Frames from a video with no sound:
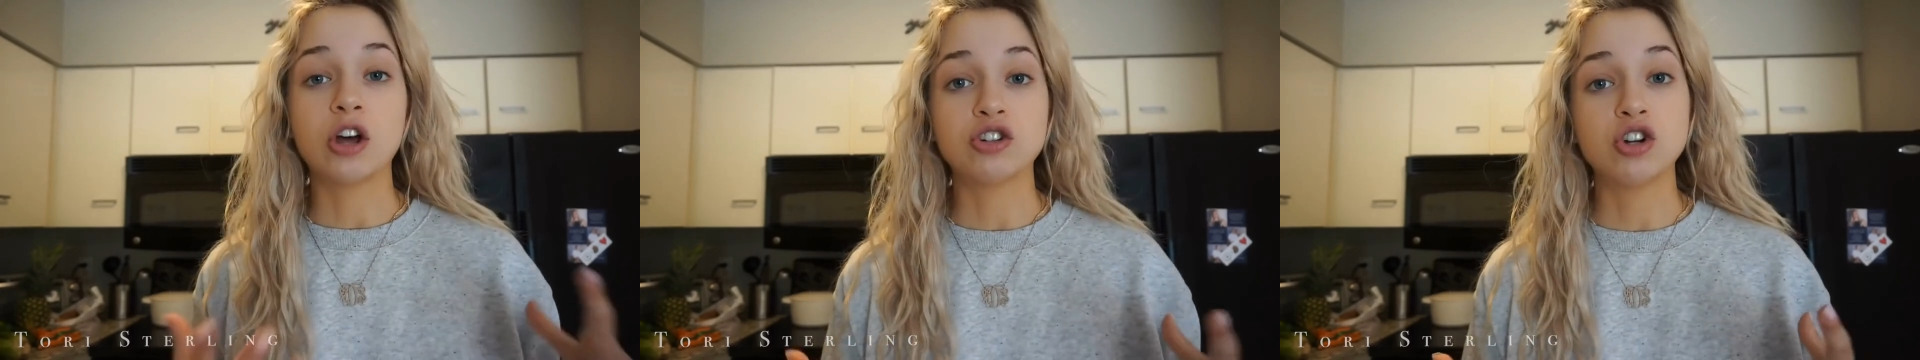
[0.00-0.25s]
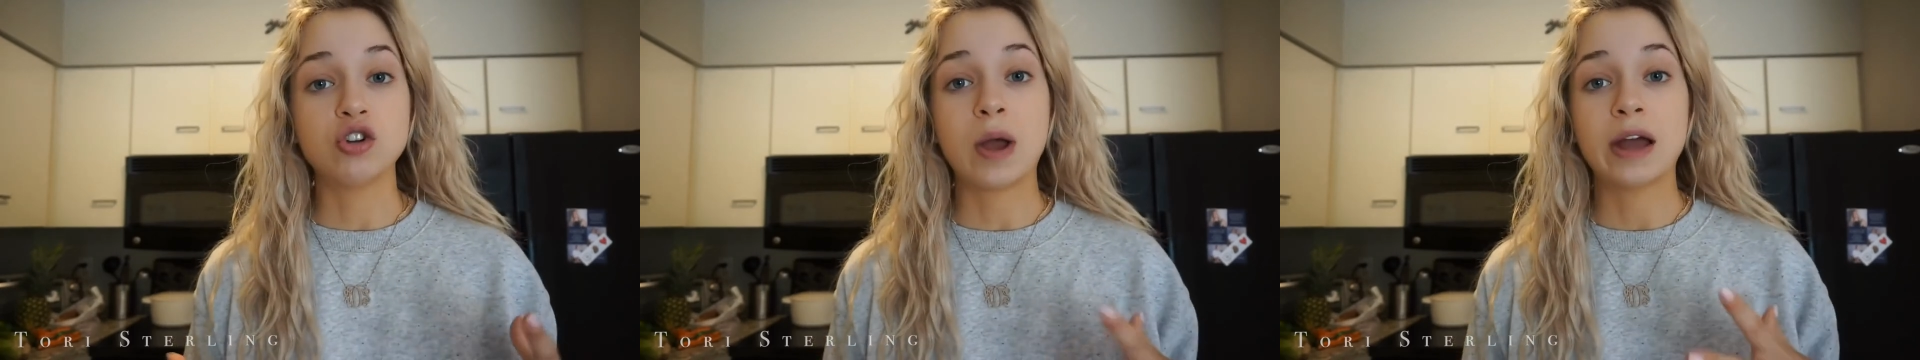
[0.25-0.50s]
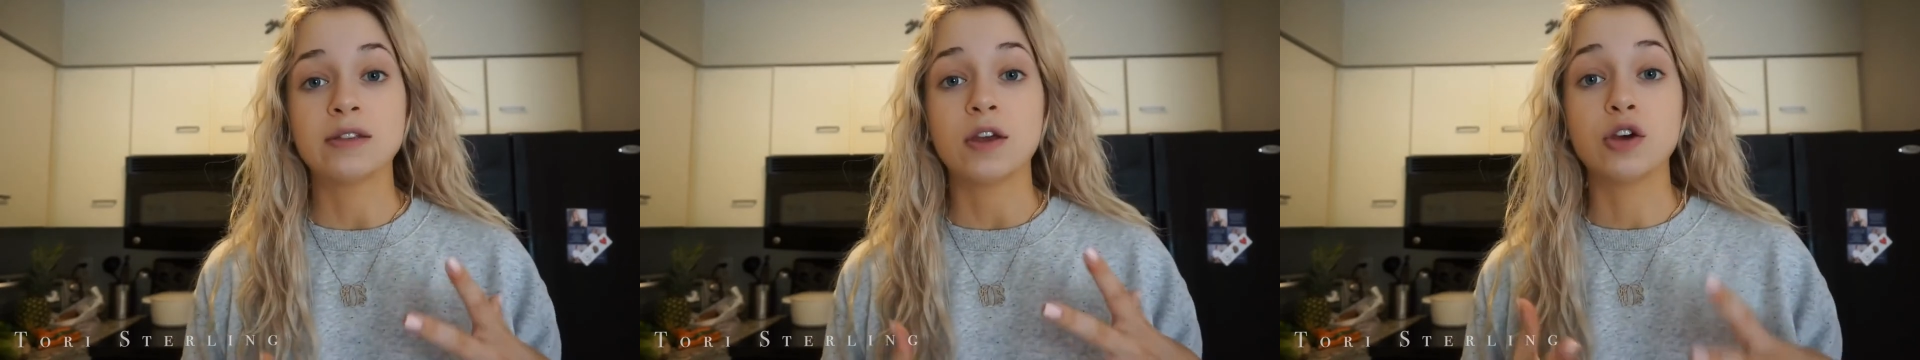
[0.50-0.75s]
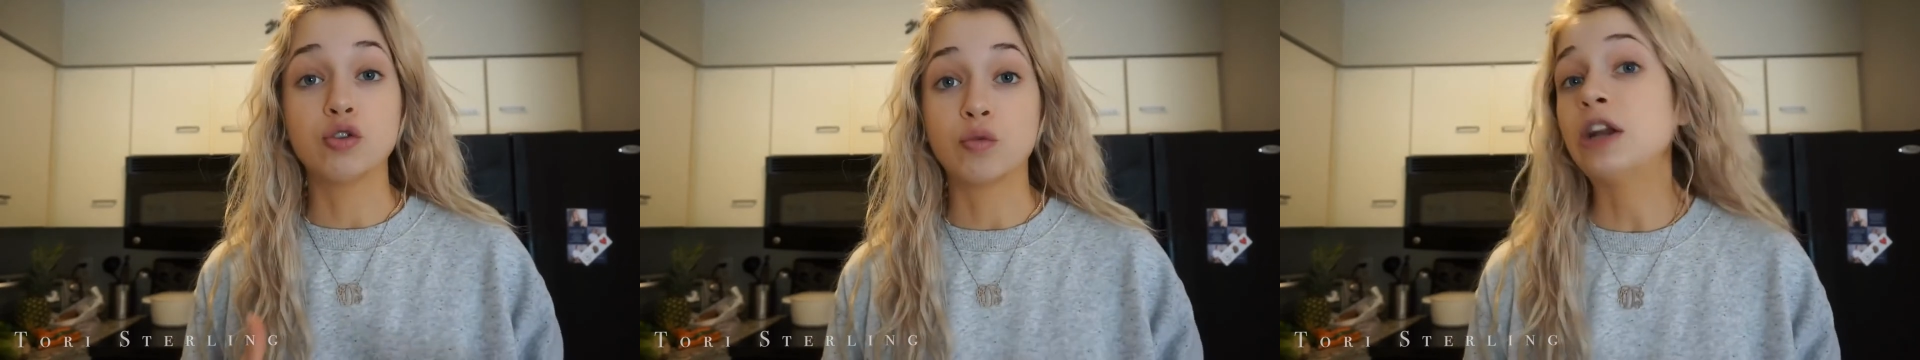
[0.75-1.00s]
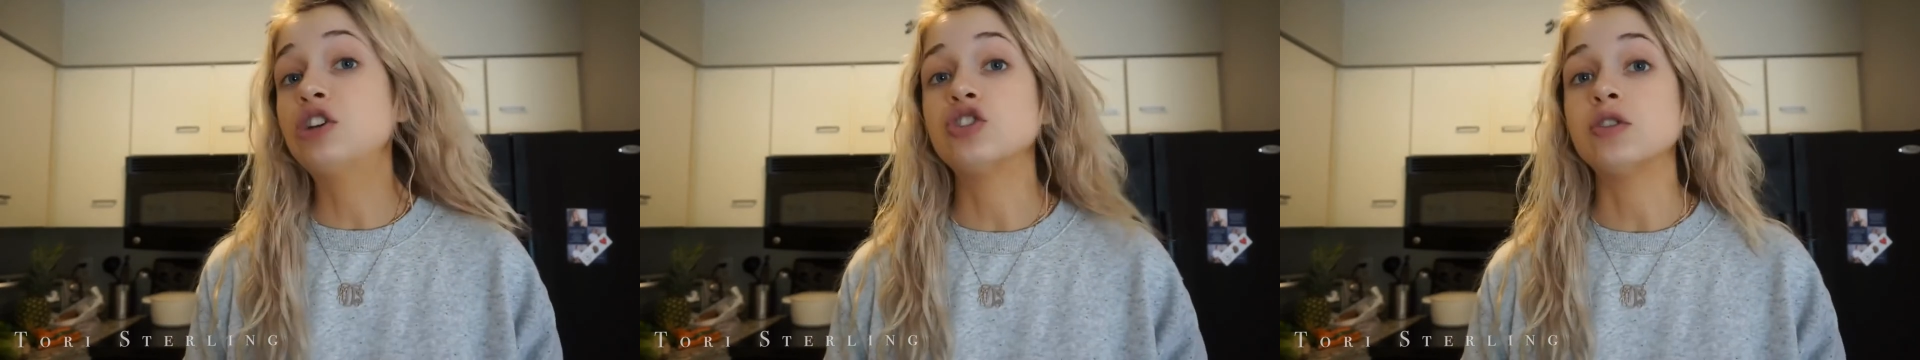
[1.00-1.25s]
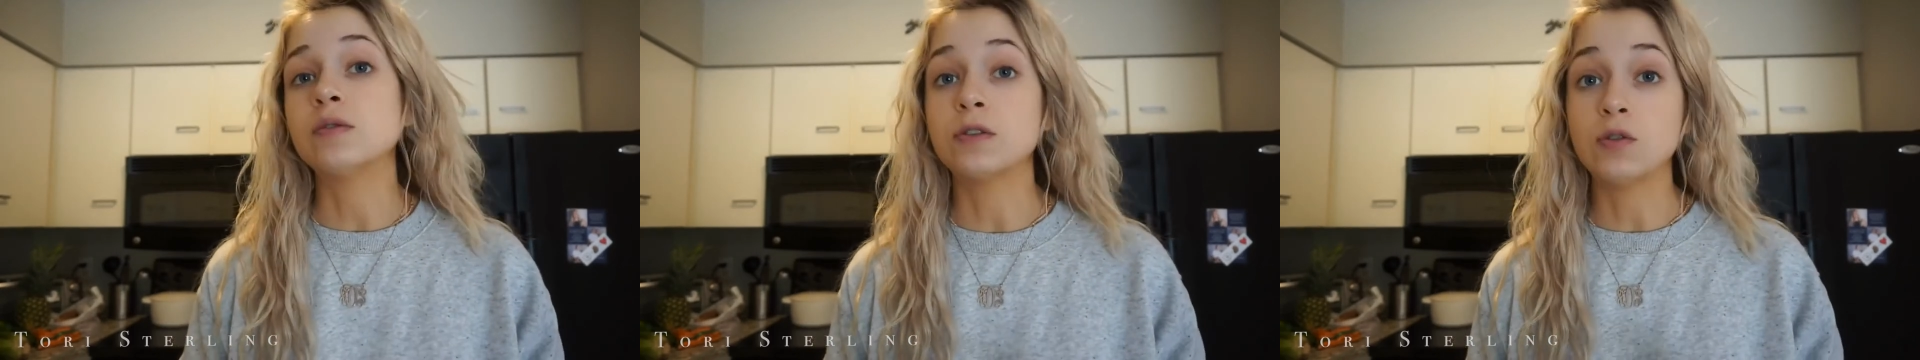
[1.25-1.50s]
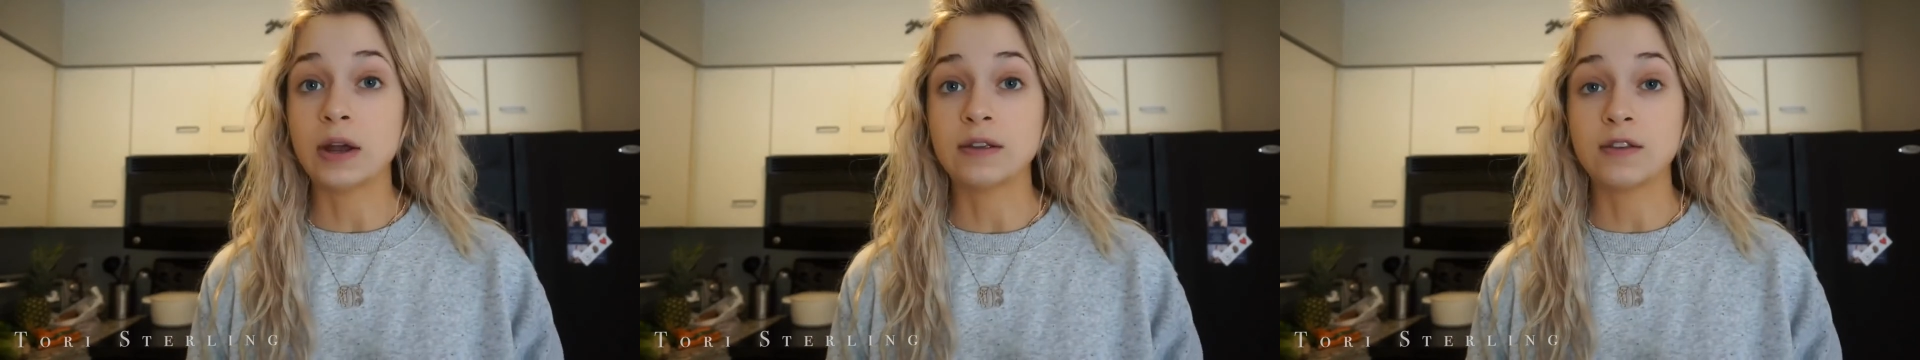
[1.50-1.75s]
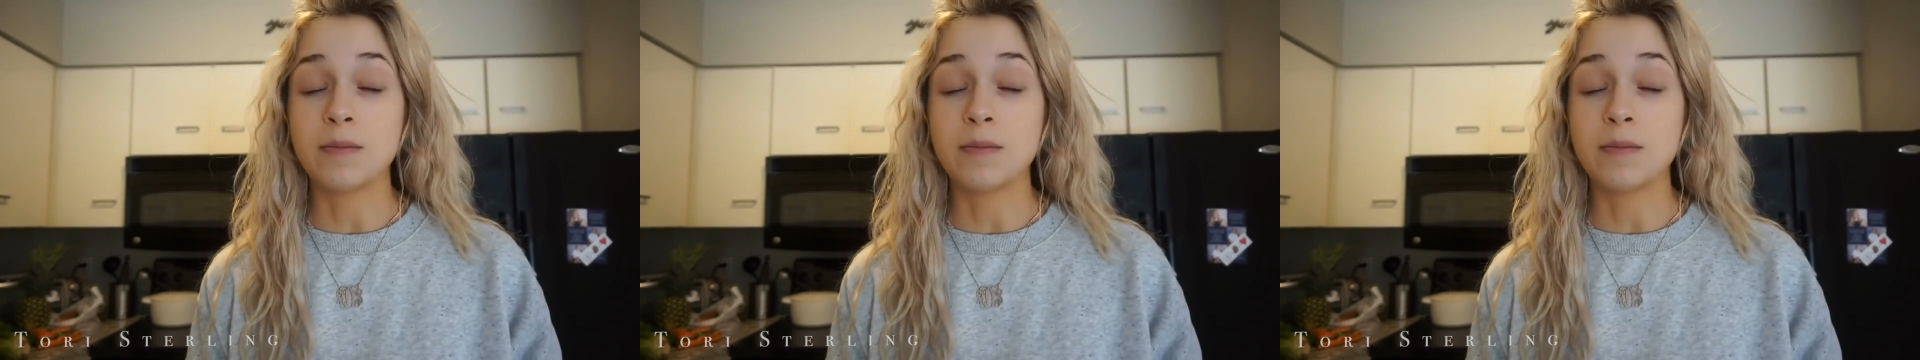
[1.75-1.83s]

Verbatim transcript: I'll show you guys a great juice you guys